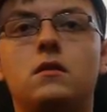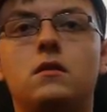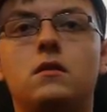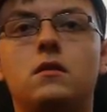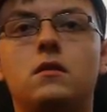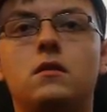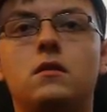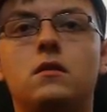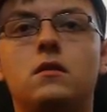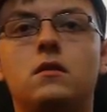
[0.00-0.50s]

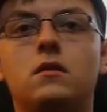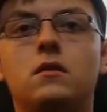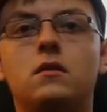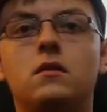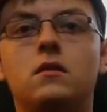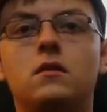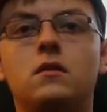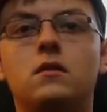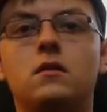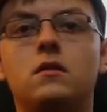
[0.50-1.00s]

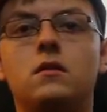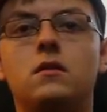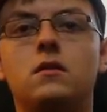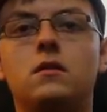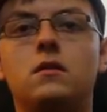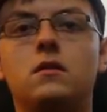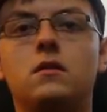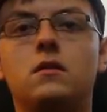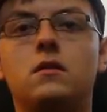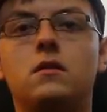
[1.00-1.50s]

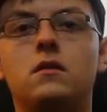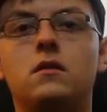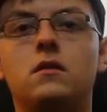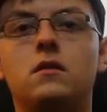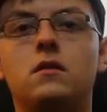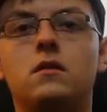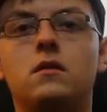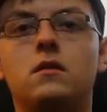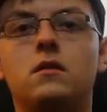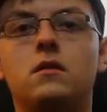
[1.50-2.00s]

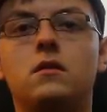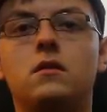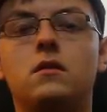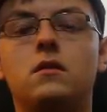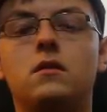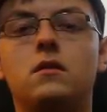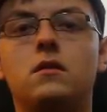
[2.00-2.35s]
No one is speaking in this clip.